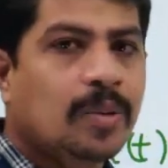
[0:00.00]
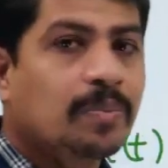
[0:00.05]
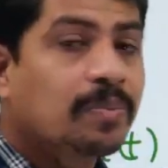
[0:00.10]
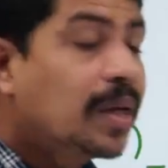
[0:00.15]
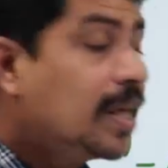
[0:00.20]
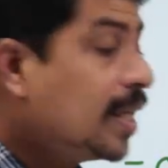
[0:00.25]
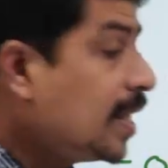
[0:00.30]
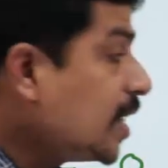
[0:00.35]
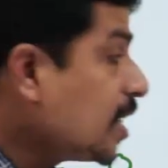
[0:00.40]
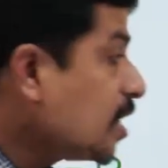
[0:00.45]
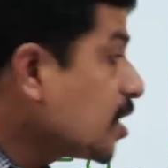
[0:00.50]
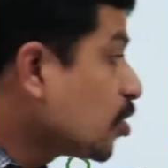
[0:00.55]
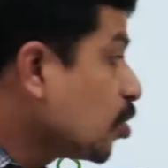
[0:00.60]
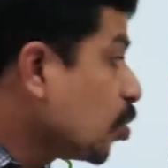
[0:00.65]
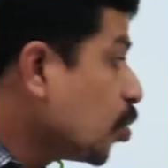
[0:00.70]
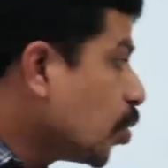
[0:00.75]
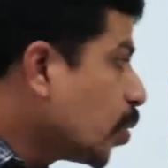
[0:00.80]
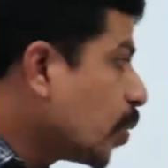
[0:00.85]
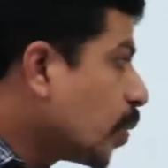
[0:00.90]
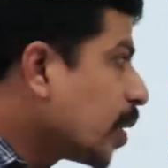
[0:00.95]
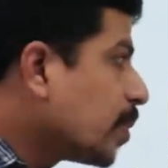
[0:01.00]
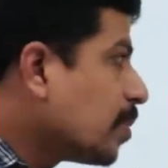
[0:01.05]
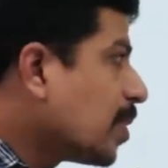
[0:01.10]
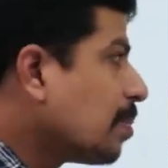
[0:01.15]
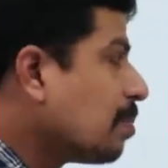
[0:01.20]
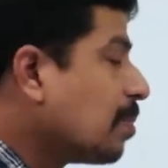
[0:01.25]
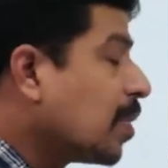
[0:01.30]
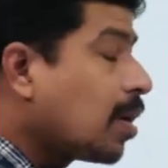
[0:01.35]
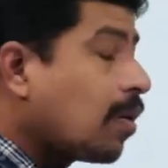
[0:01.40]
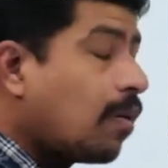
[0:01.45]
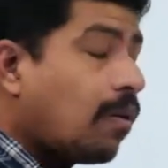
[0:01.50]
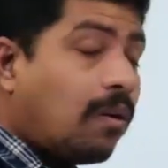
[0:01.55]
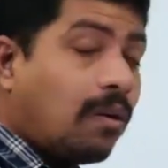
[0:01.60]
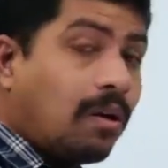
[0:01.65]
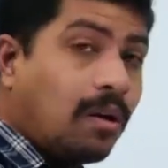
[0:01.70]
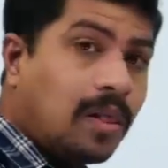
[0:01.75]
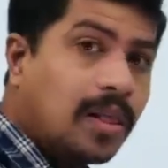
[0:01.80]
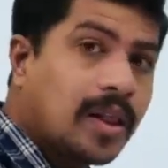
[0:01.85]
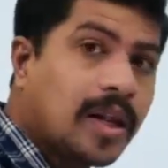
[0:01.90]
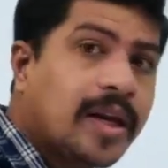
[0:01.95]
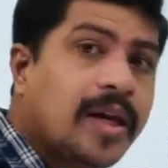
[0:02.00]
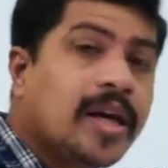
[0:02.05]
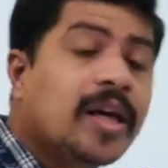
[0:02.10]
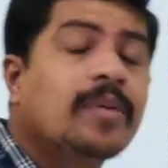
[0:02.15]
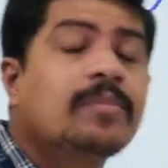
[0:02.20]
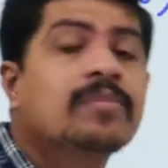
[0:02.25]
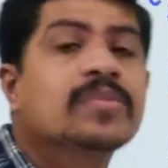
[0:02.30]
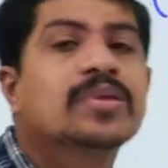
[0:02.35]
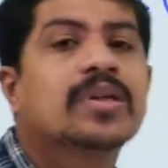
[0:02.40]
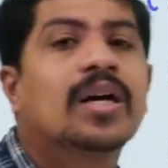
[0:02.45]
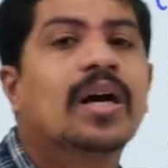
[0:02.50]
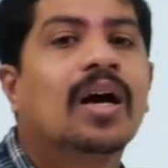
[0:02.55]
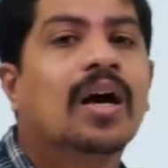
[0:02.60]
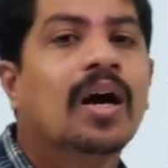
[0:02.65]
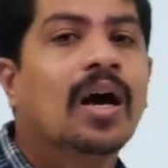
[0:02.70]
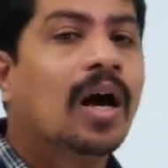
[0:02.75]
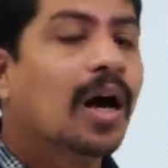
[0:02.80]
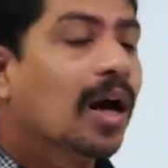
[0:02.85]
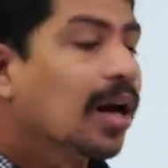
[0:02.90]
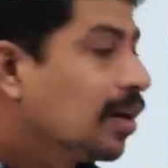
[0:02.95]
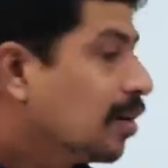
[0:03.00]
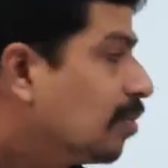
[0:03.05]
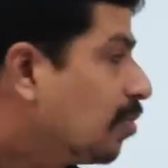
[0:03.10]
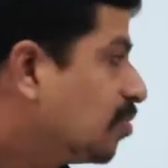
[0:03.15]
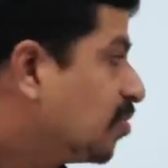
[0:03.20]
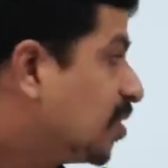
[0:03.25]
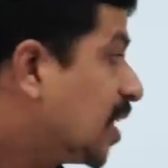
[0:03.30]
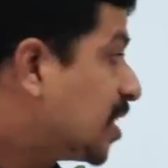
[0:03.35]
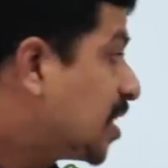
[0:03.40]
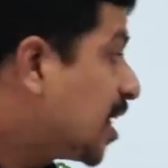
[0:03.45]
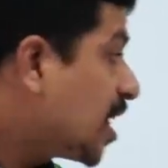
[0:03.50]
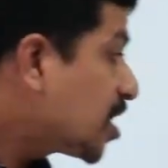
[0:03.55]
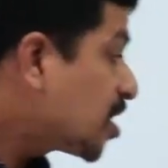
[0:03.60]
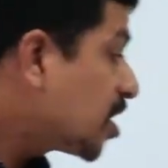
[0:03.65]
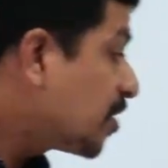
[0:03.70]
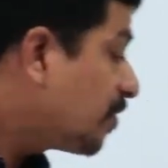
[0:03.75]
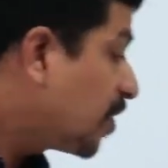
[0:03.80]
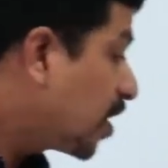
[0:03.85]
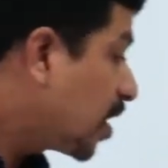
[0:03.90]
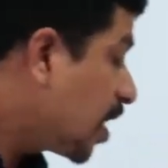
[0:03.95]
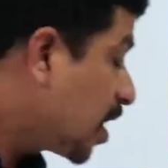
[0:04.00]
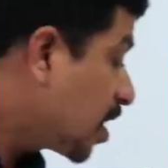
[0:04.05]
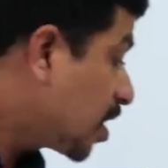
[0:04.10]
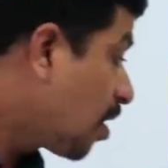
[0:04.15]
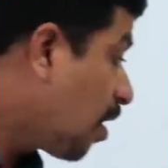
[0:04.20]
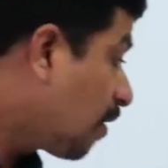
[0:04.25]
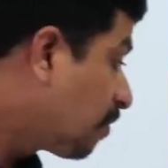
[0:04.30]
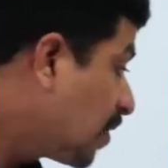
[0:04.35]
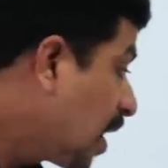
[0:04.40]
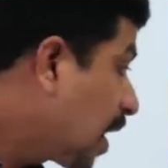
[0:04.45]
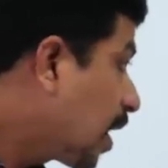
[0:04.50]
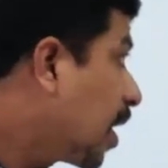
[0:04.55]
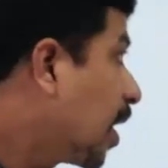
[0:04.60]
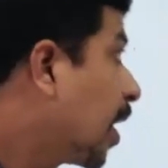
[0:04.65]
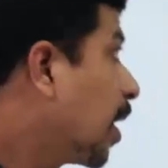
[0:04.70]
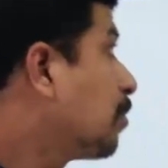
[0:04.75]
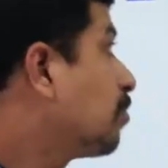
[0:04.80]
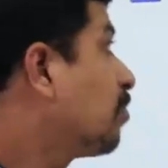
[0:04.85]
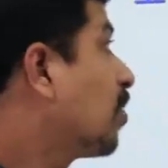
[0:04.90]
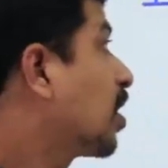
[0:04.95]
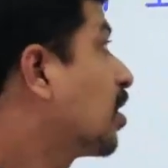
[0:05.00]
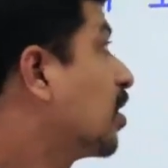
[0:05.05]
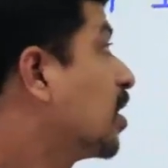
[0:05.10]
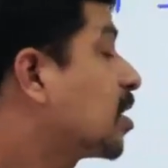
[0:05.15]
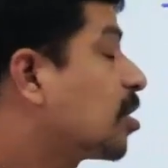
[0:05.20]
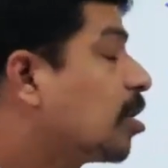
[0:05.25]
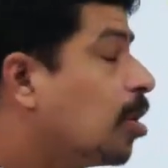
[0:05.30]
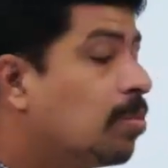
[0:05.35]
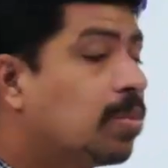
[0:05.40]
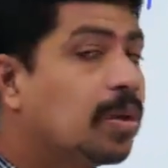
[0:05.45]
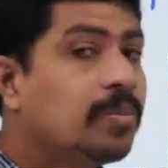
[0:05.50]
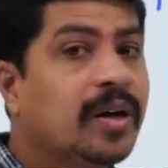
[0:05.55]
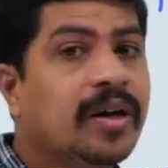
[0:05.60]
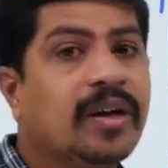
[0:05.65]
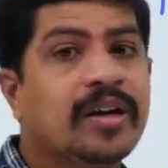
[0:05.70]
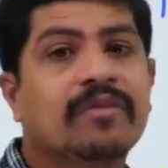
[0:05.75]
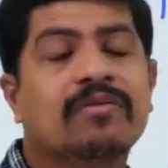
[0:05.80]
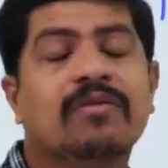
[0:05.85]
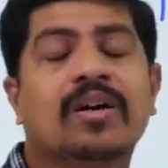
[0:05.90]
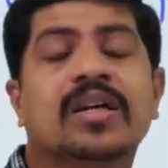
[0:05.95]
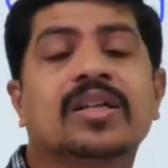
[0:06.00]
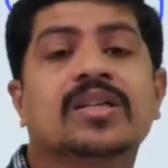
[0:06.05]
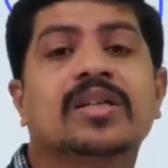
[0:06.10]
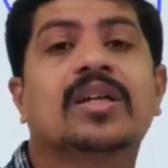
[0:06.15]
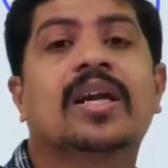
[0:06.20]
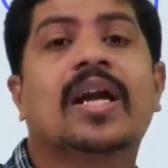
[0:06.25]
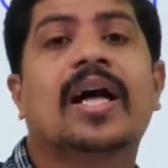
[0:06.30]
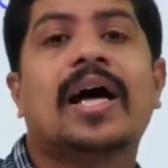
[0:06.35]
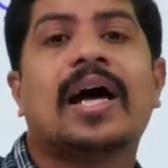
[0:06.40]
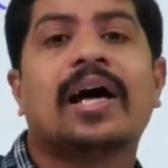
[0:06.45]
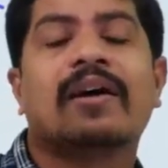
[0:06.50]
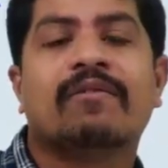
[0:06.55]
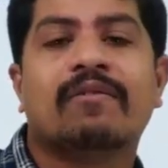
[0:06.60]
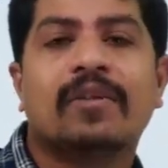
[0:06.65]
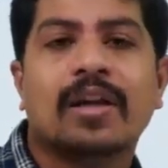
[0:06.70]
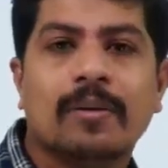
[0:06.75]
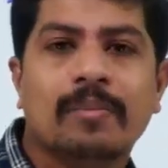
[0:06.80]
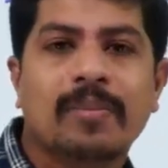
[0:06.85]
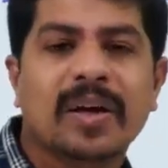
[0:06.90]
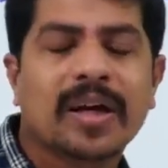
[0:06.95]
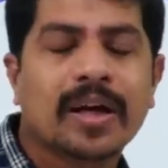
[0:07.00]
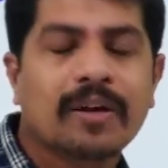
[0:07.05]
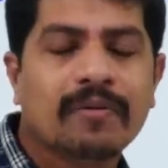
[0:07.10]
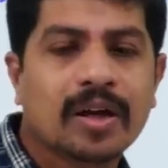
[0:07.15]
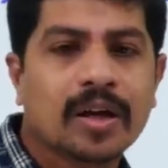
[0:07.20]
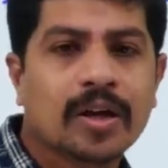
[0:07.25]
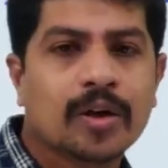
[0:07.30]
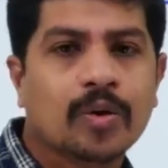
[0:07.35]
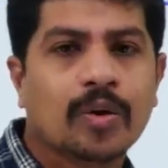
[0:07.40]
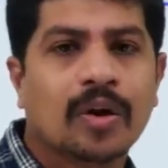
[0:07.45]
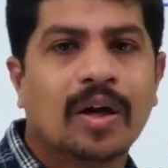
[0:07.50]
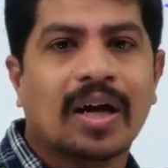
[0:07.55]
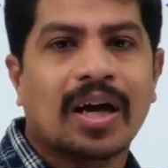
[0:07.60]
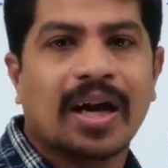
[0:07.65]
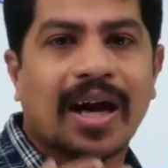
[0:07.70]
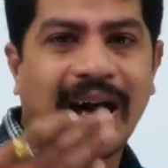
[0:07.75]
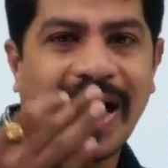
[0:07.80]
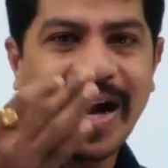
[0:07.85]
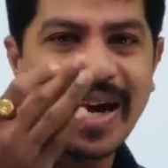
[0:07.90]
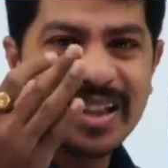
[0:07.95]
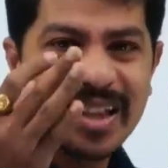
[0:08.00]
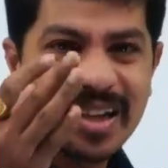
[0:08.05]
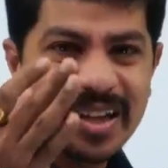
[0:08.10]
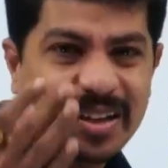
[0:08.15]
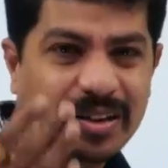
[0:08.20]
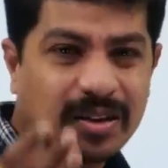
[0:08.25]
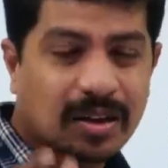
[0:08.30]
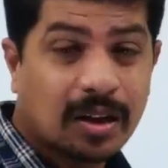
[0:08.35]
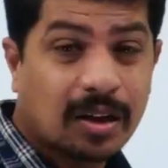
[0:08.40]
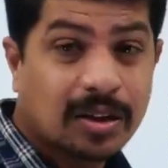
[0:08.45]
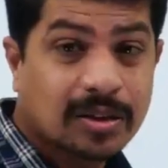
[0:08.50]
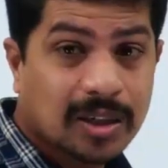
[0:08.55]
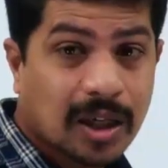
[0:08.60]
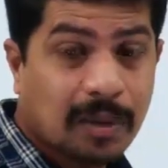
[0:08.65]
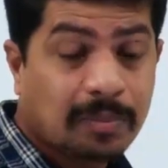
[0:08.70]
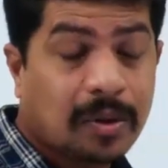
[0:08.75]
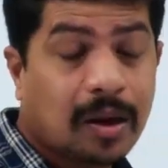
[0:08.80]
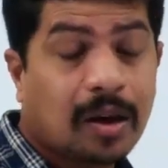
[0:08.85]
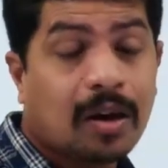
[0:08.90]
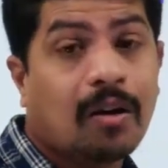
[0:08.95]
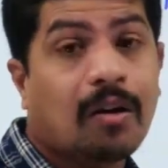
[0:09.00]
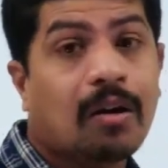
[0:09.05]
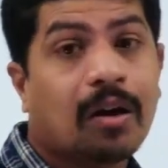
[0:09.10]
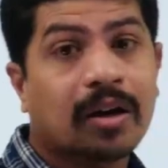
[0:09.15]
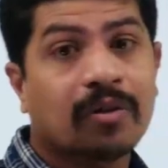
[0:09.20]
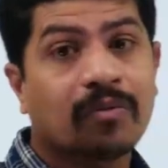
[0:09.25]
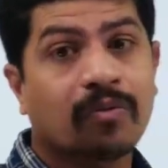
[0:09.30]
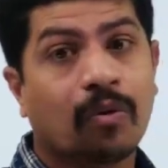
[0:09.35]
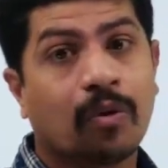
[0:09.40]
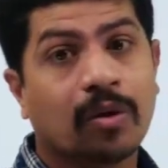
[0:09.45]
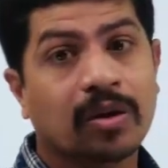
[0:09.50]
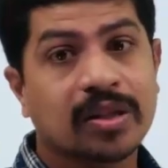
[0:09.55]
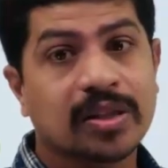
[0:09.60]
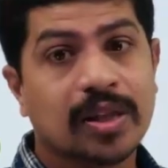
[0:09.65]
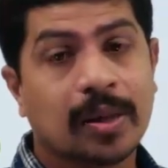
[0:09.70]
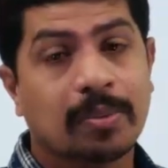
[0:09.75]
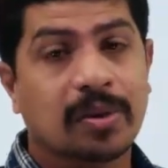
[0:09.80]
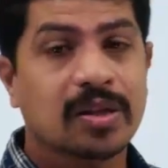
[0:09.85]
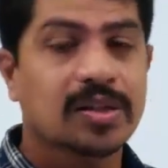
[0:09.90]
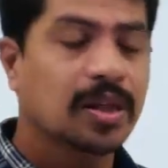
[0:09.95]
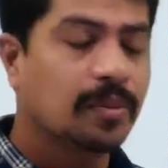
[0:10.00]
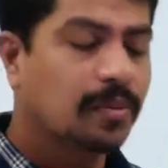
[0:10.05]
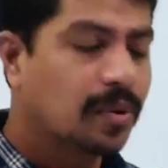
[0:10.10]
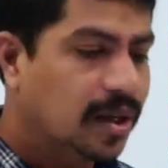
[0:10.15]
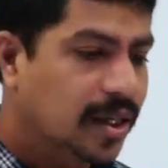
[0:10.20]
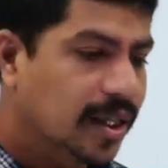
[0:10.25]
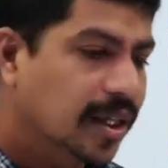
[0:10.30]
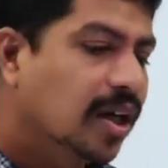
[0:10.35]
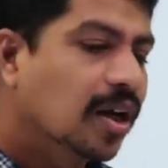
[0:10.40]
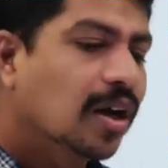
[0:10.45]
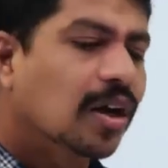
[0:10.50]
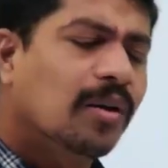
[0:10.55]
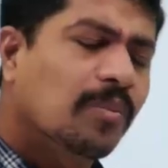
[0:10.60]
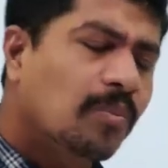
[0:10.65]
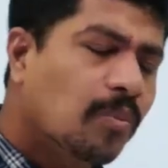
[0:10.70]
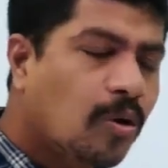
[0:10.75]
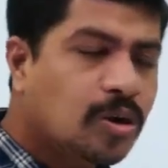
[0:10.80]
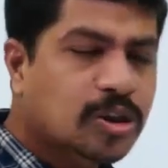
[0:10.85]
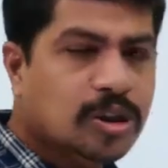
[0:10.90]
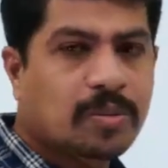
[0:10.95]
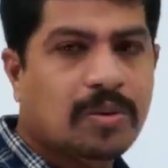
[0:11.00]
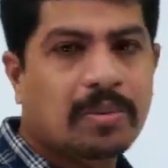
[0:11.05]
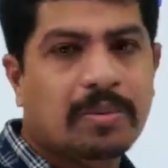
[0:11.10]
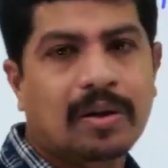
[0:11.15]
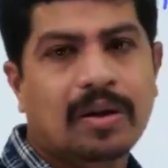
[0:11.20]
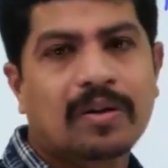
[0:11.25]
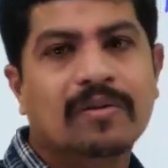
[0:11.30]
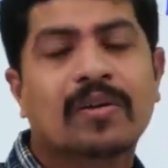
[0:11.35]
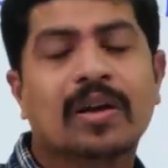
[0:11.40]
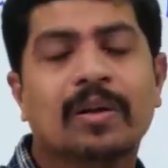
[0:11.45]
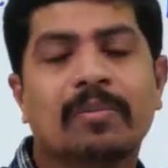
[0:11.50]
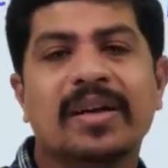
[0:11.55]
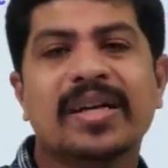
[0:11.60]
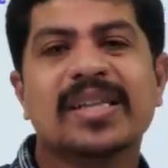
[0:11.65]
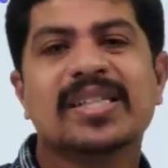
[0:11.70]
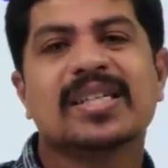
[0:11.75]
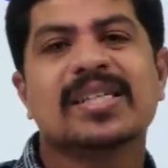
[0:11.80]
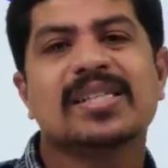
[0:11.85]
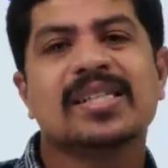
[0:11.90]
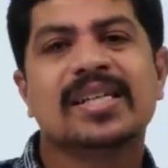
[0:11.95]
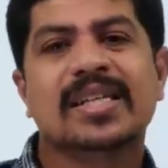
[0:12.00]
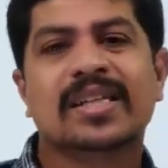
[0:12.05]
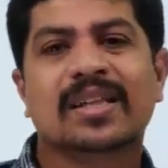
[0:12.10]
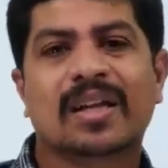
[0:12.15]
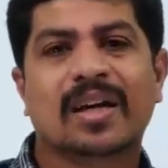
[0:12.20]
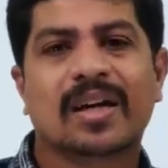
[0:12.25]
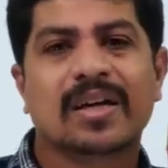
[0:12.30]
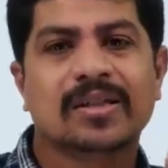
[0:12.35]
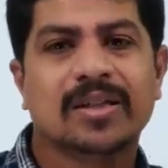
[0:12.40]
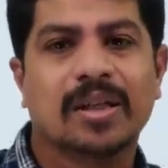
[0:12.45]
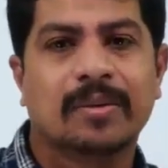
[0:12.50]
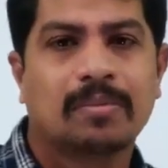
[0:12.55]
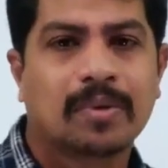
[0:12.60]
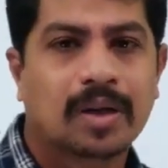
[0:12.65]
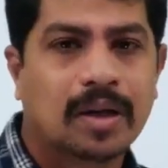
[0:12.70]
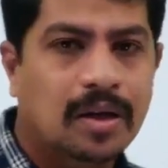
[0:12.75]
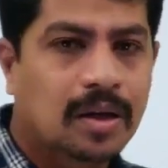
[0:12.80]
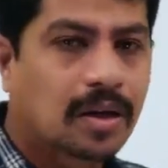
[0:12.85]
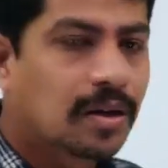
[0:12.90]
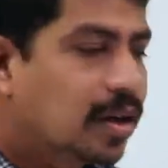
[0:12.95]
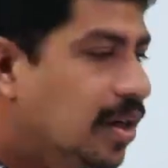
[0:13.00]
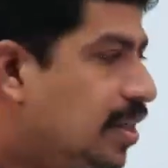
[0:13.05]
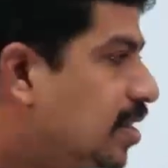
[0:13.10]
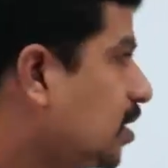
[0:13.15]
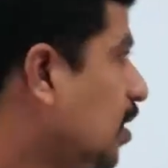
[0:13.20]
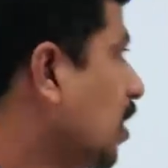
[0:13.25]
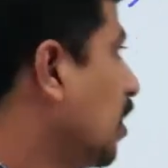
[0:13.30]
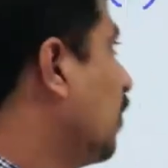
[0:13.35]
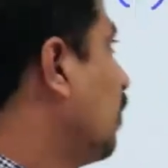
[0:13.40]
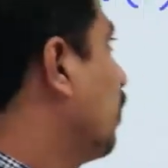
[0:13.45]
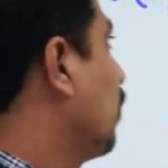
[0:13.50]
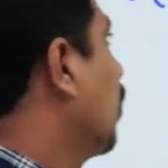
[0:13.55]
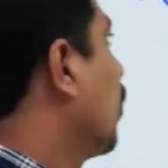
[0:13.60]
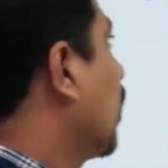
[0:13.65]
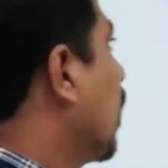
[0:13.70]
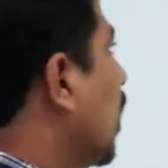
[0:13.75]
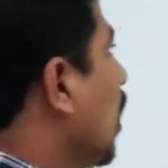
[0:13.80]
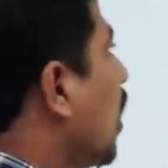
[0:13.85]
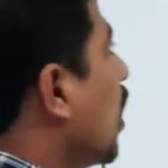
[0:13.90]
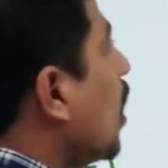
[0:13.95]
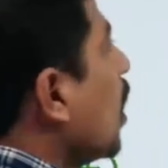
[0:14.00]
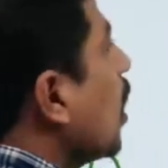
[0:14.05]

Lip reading: Please do remember all the names. The justification of that name for this complementary function I will be giving you either in third chapter or in fourth chapter stability. Most probably we will be discussing in third chapter itself. Okay.